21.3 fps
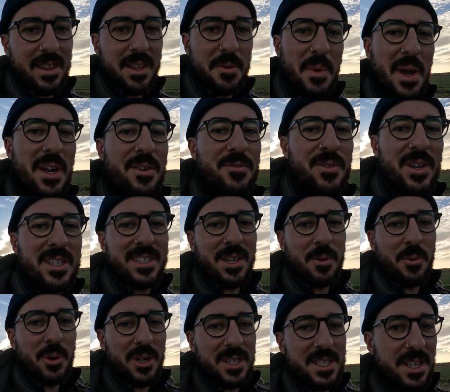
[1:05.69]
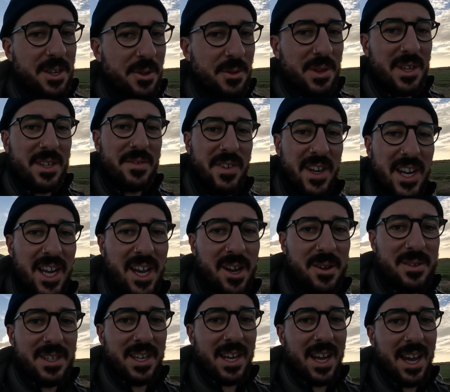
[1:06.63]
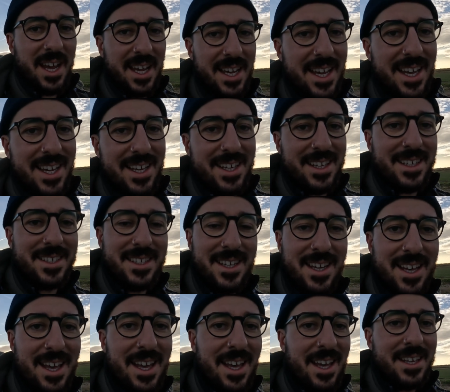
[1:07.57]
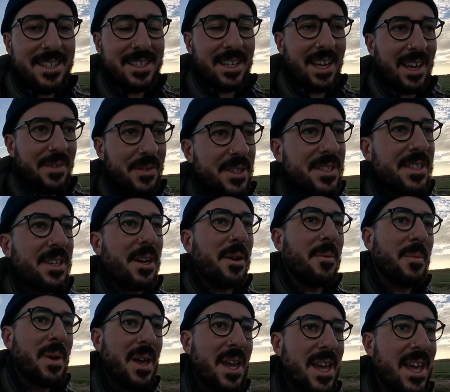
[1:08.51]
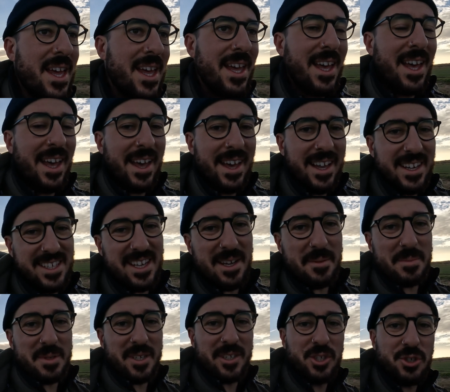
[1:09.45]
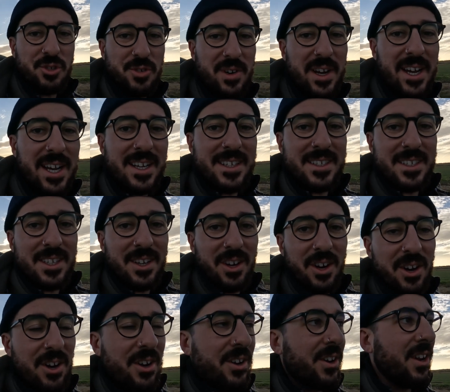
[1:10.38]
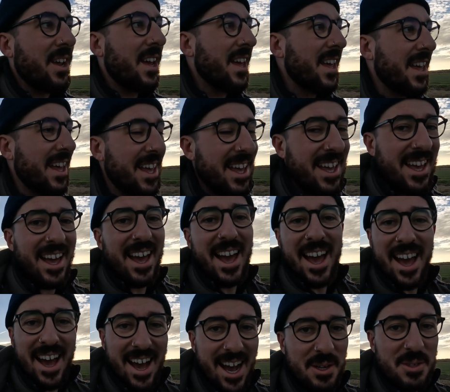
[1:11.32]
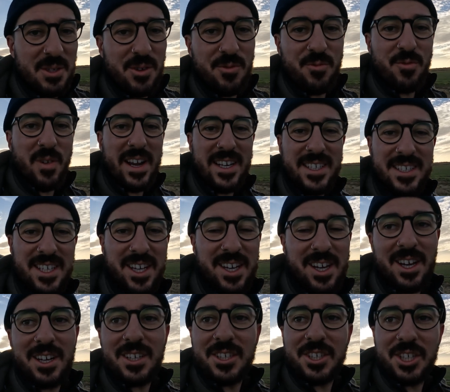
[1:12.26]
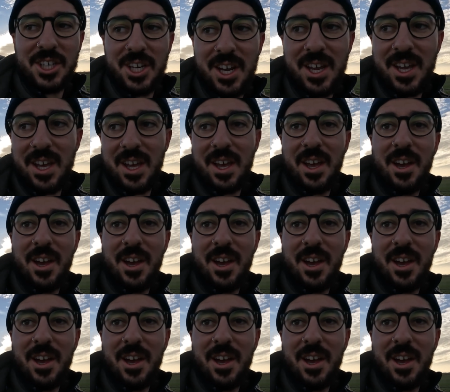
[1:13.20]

The main reason I wanted to do this video today is to give you some tips and tricks on how to research